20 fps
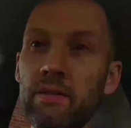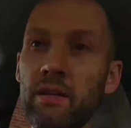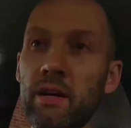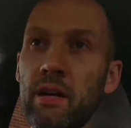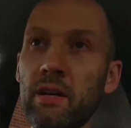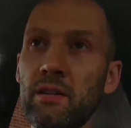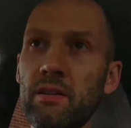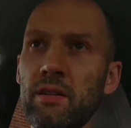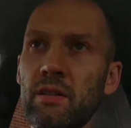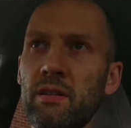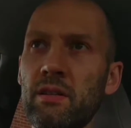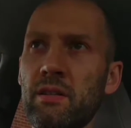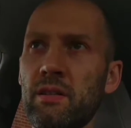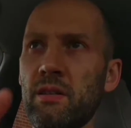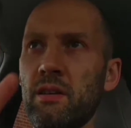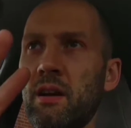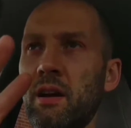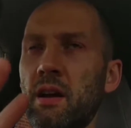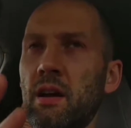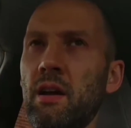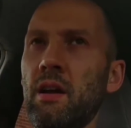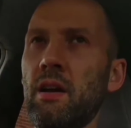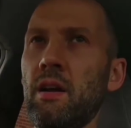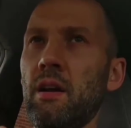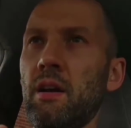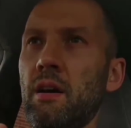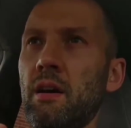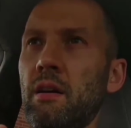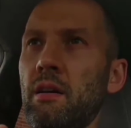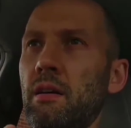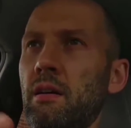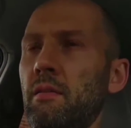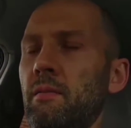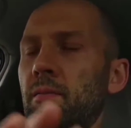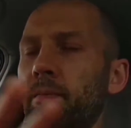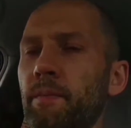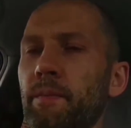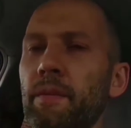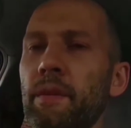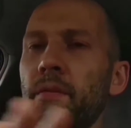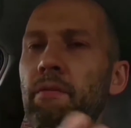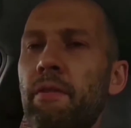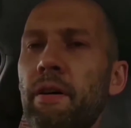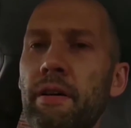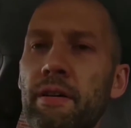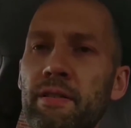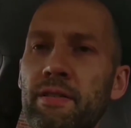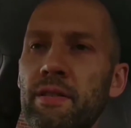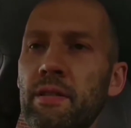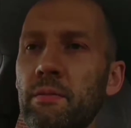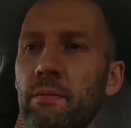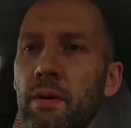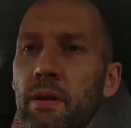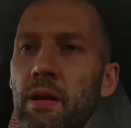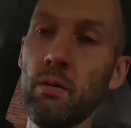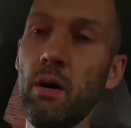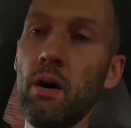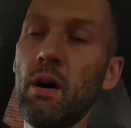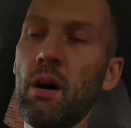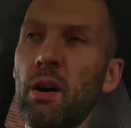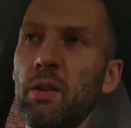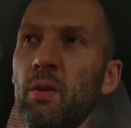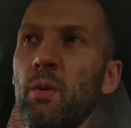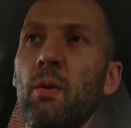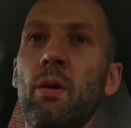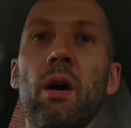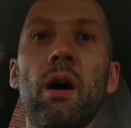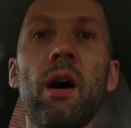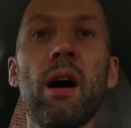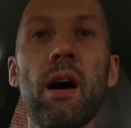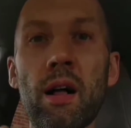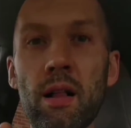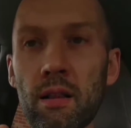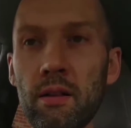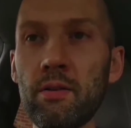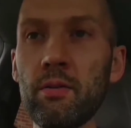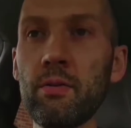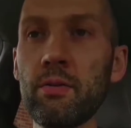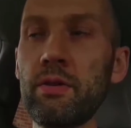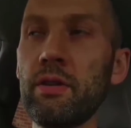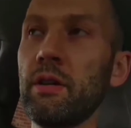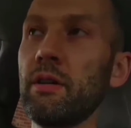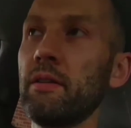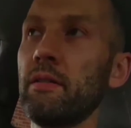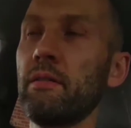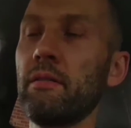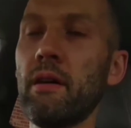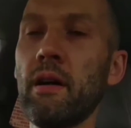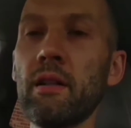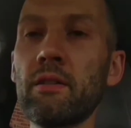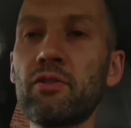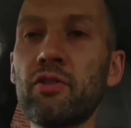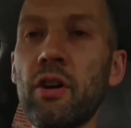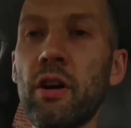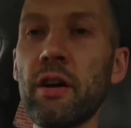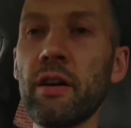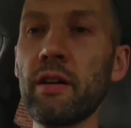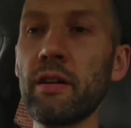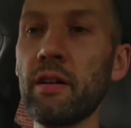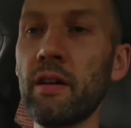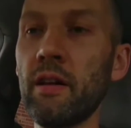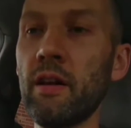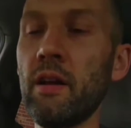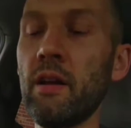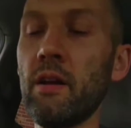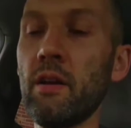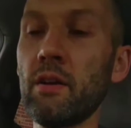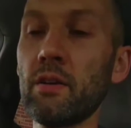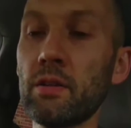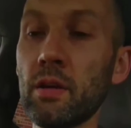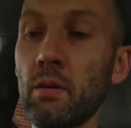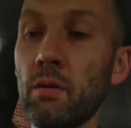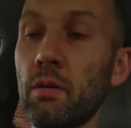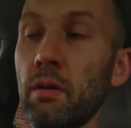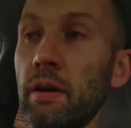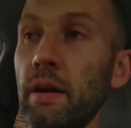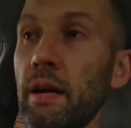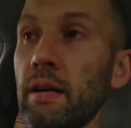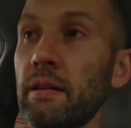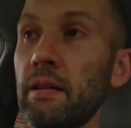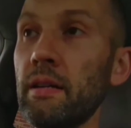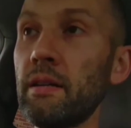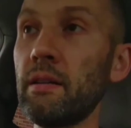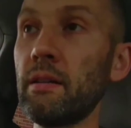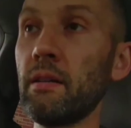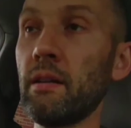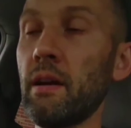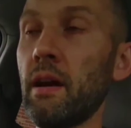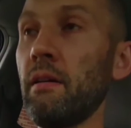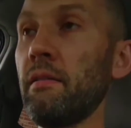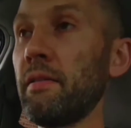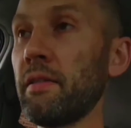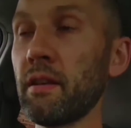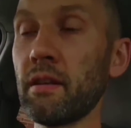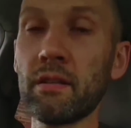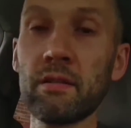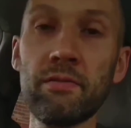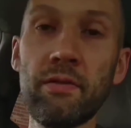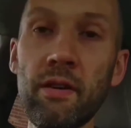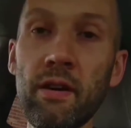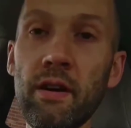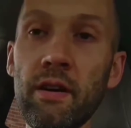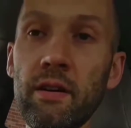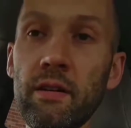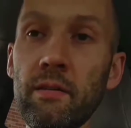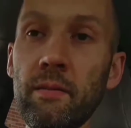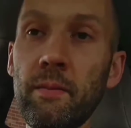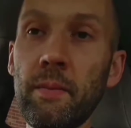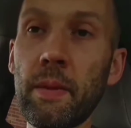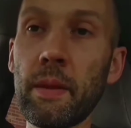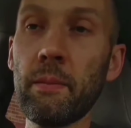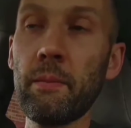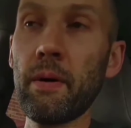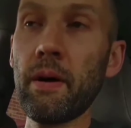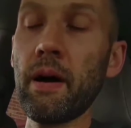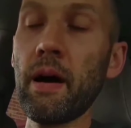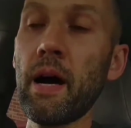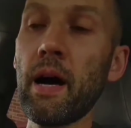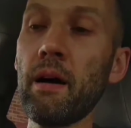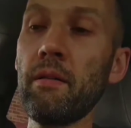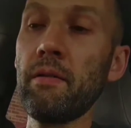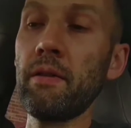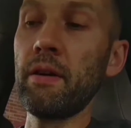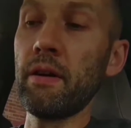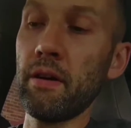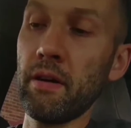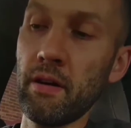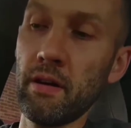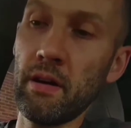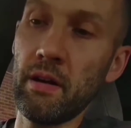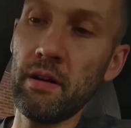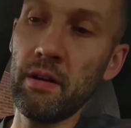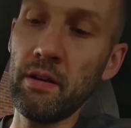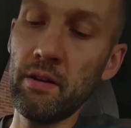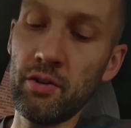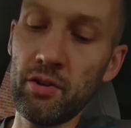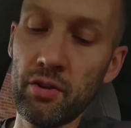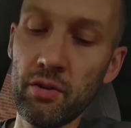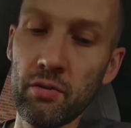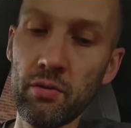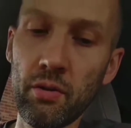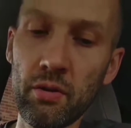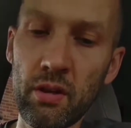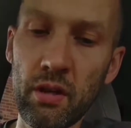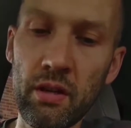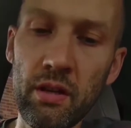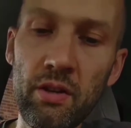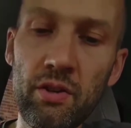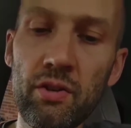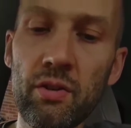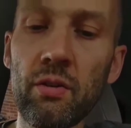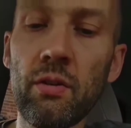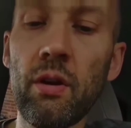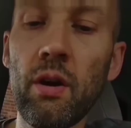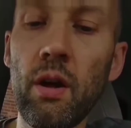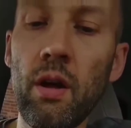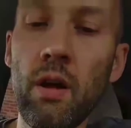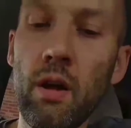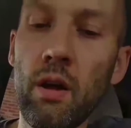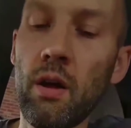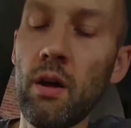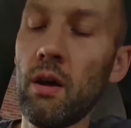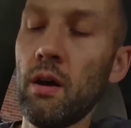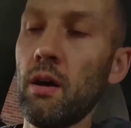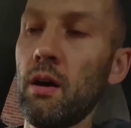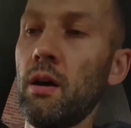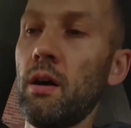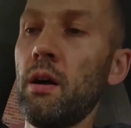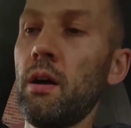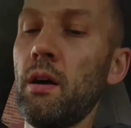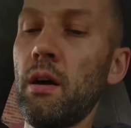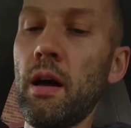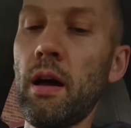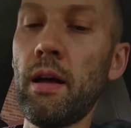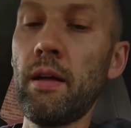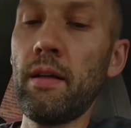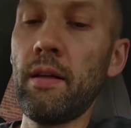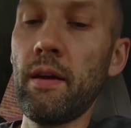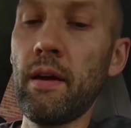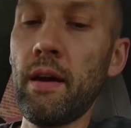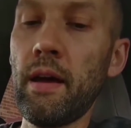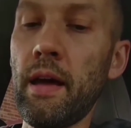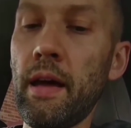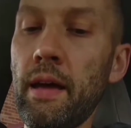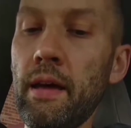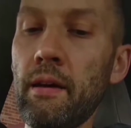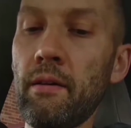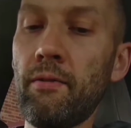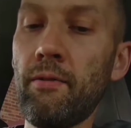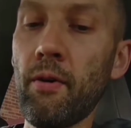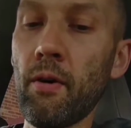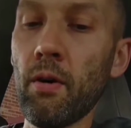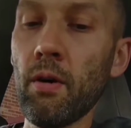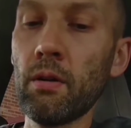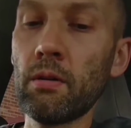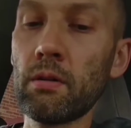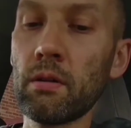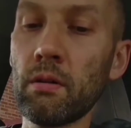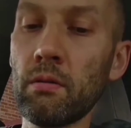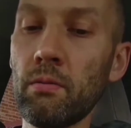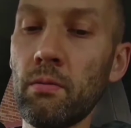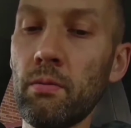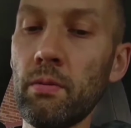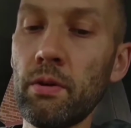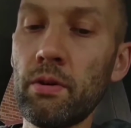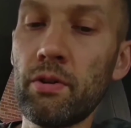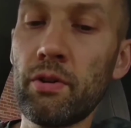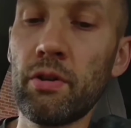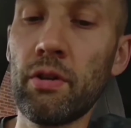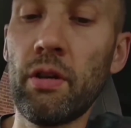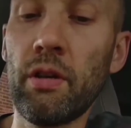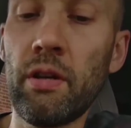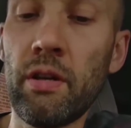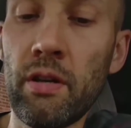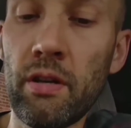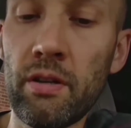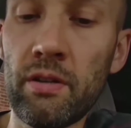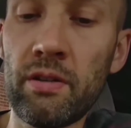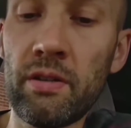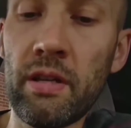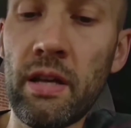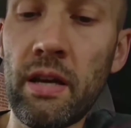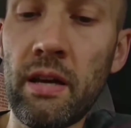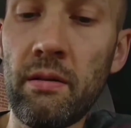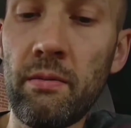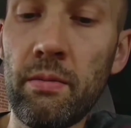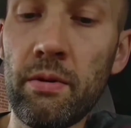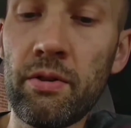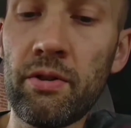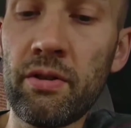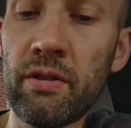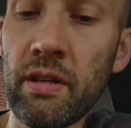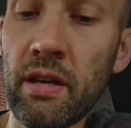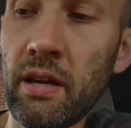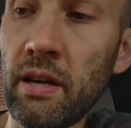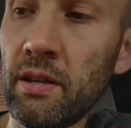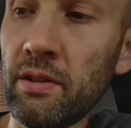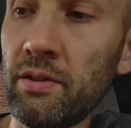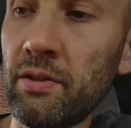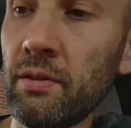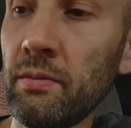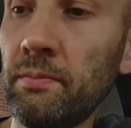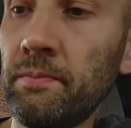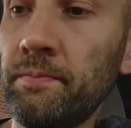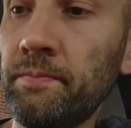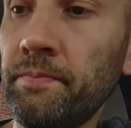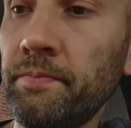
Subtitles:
sizes very similar. I thought I'll use it, I'll try it. So connected, everything's fine, but having an issue, not an issue, a fault which says,